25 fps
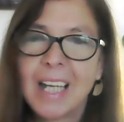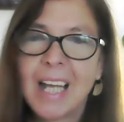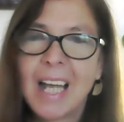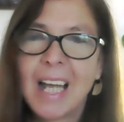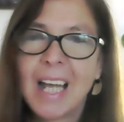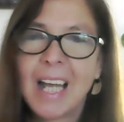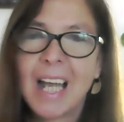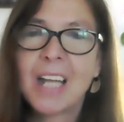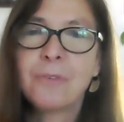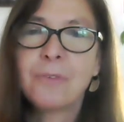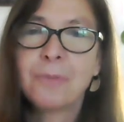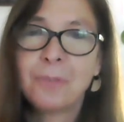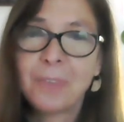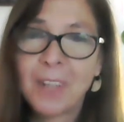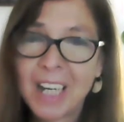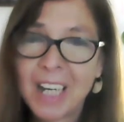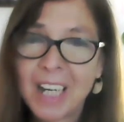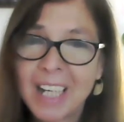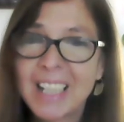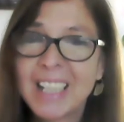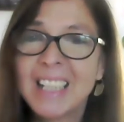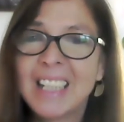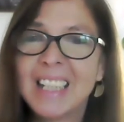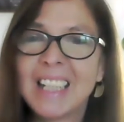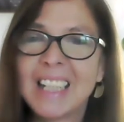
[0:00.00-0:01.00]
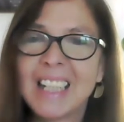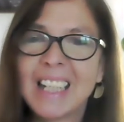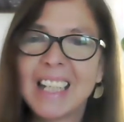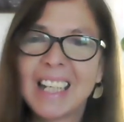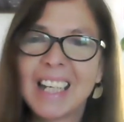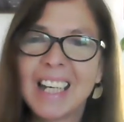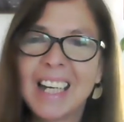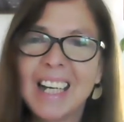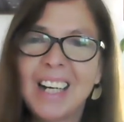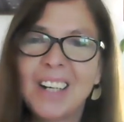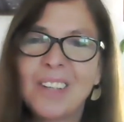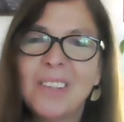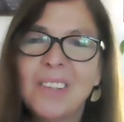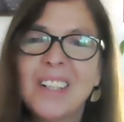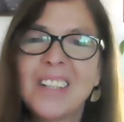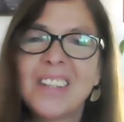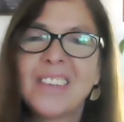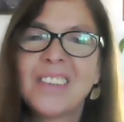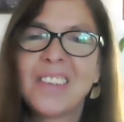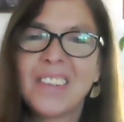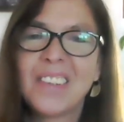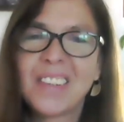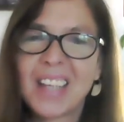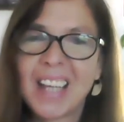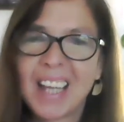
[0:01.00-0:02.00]
And finally, I
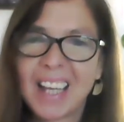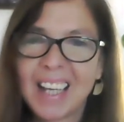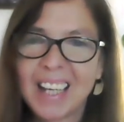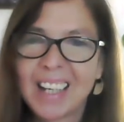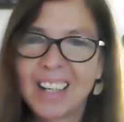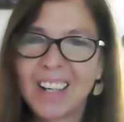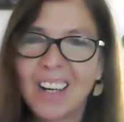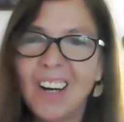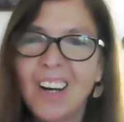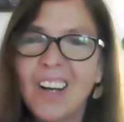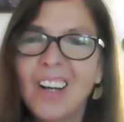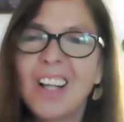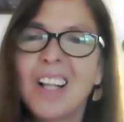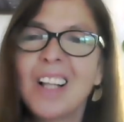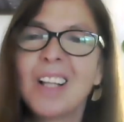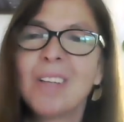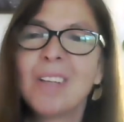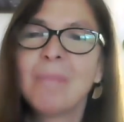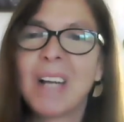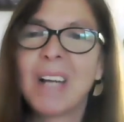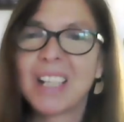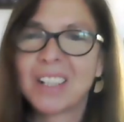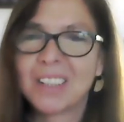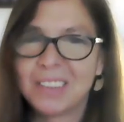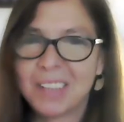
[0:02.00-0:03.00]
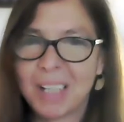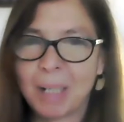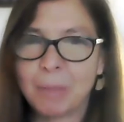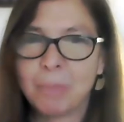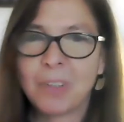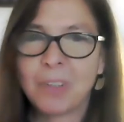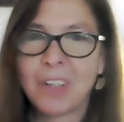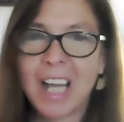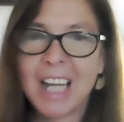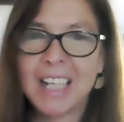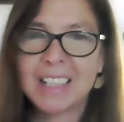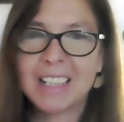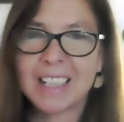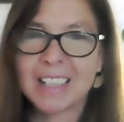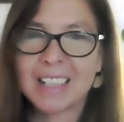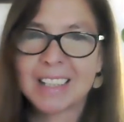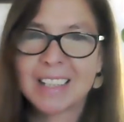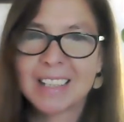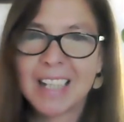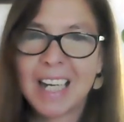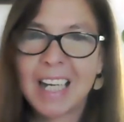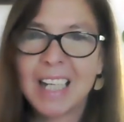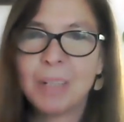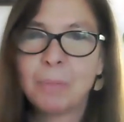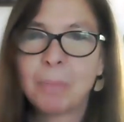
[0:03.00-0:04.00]
want to thank all my
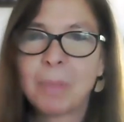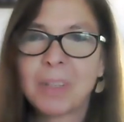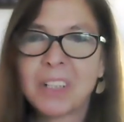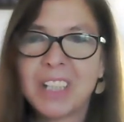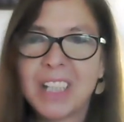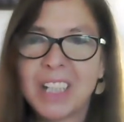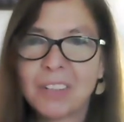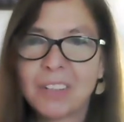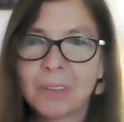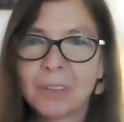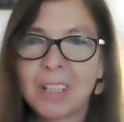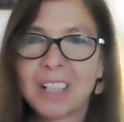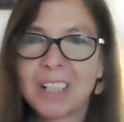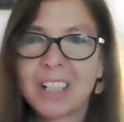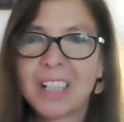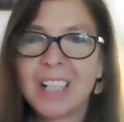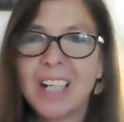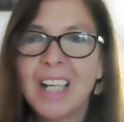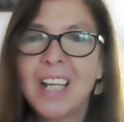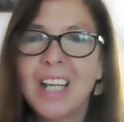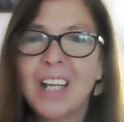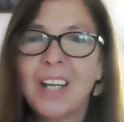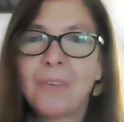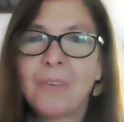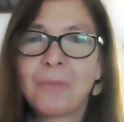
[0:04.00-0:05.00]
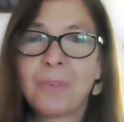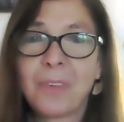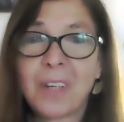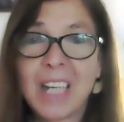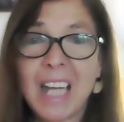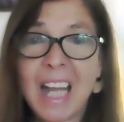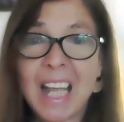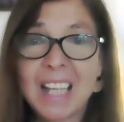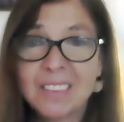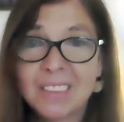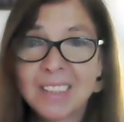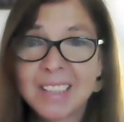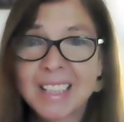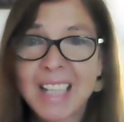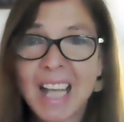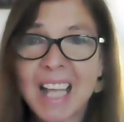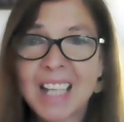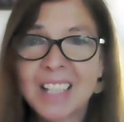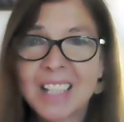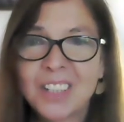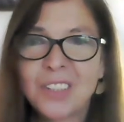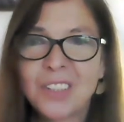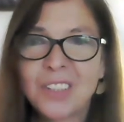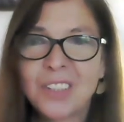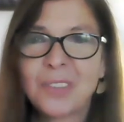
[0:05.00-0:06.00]
collaborators, in particular, Fernando
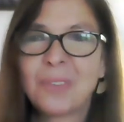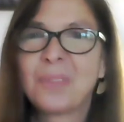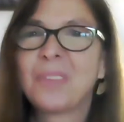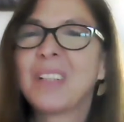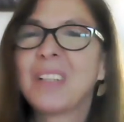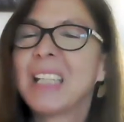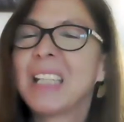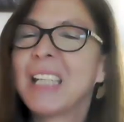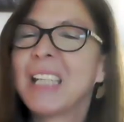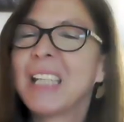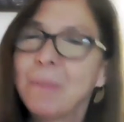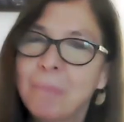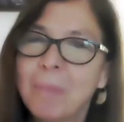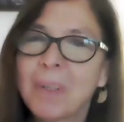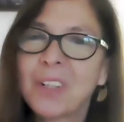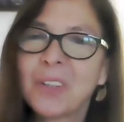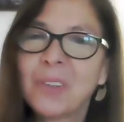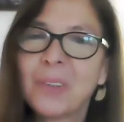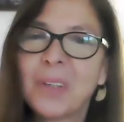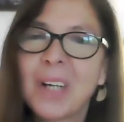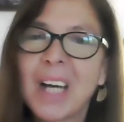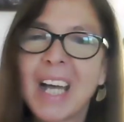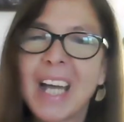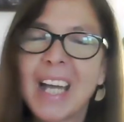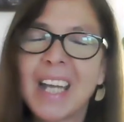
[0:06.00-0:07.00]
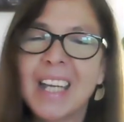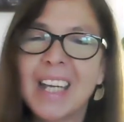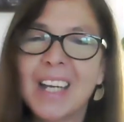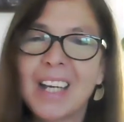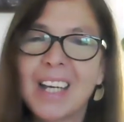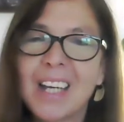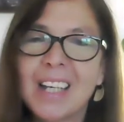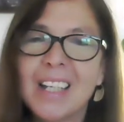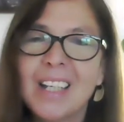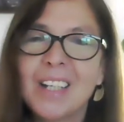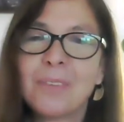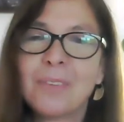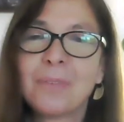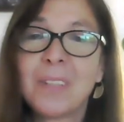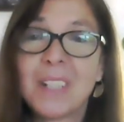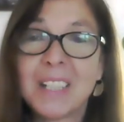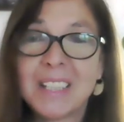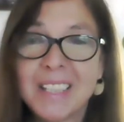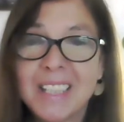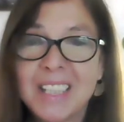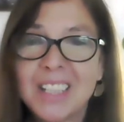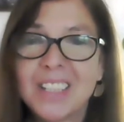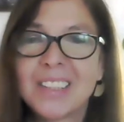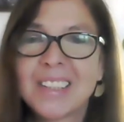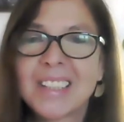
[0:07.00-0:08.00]
Santos, Filipa Correia,
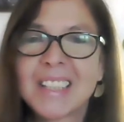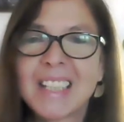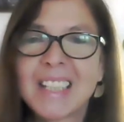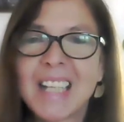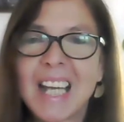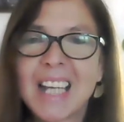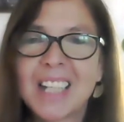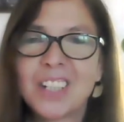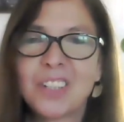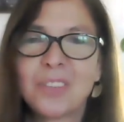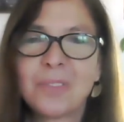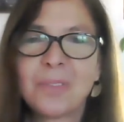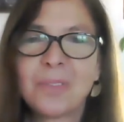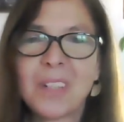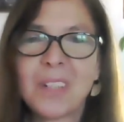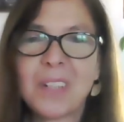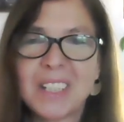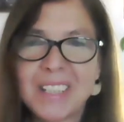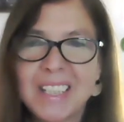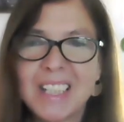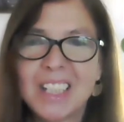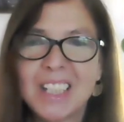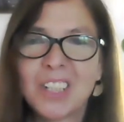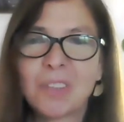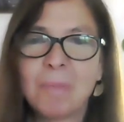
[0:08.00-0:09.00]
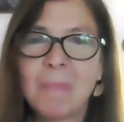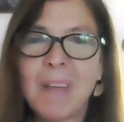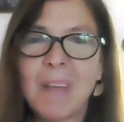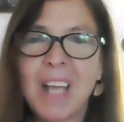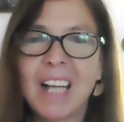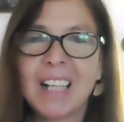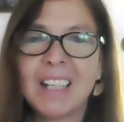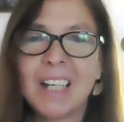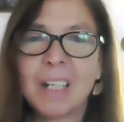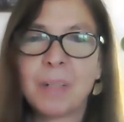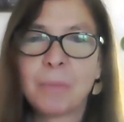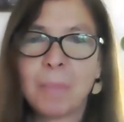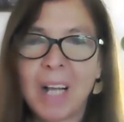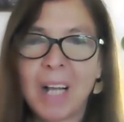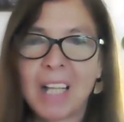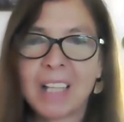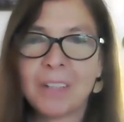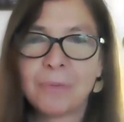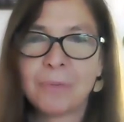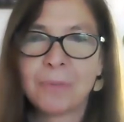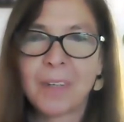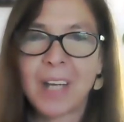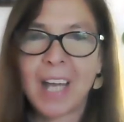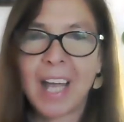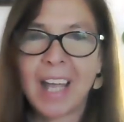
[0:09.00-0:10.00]
Francisco Santos, Francisco Melo, and
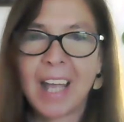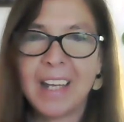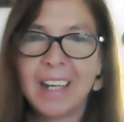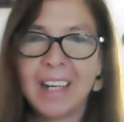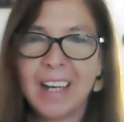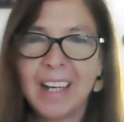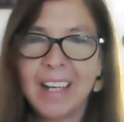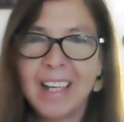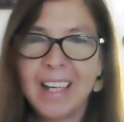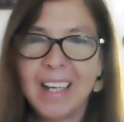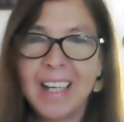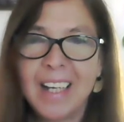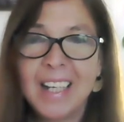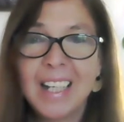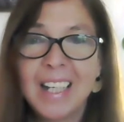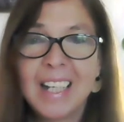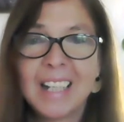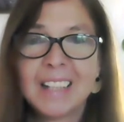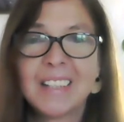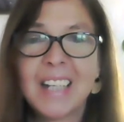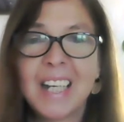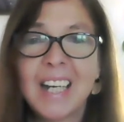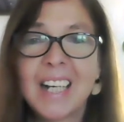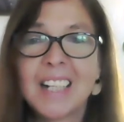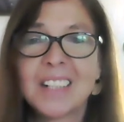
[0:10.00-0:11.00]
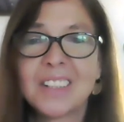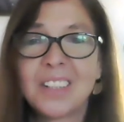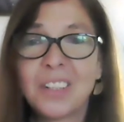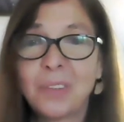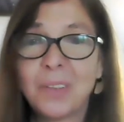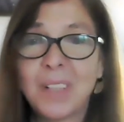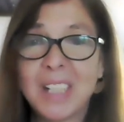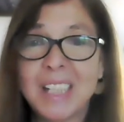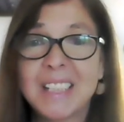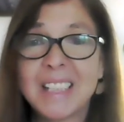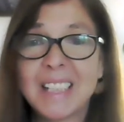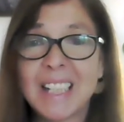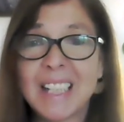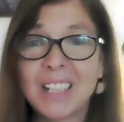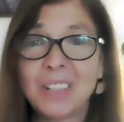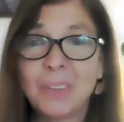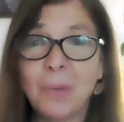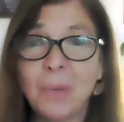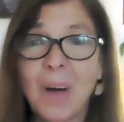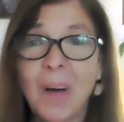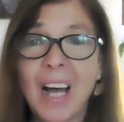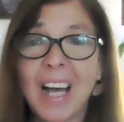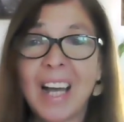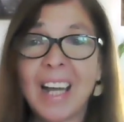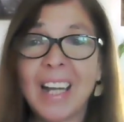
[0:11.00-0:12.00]
Paula Ferreira. They are the reason
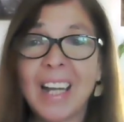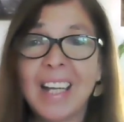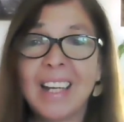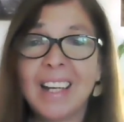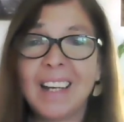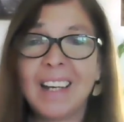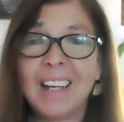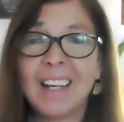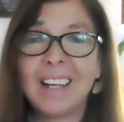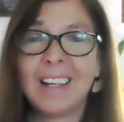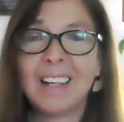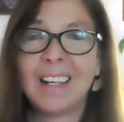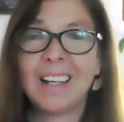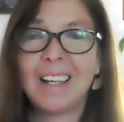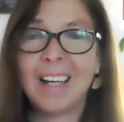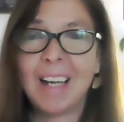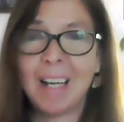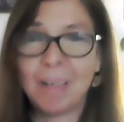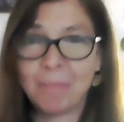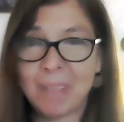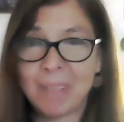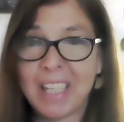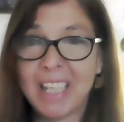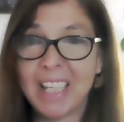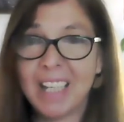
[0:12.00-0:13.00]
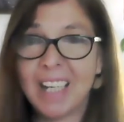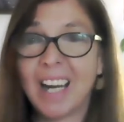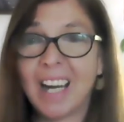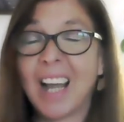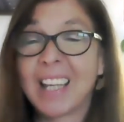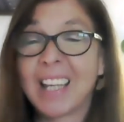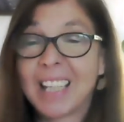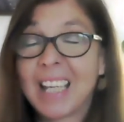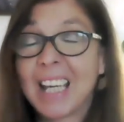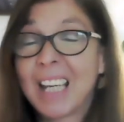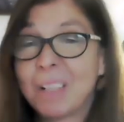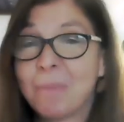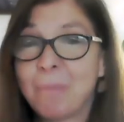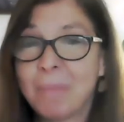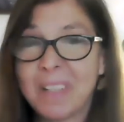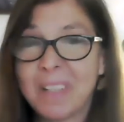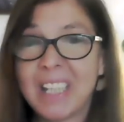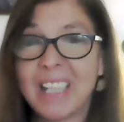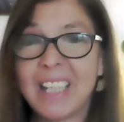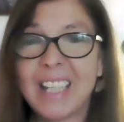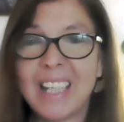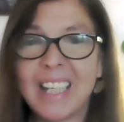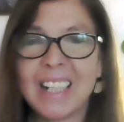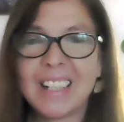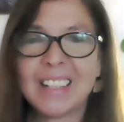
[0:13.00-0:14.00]
why I'm here, I can be
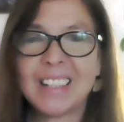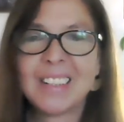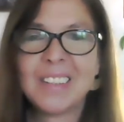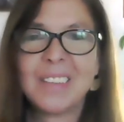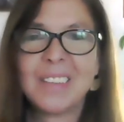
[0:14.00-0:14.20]
here.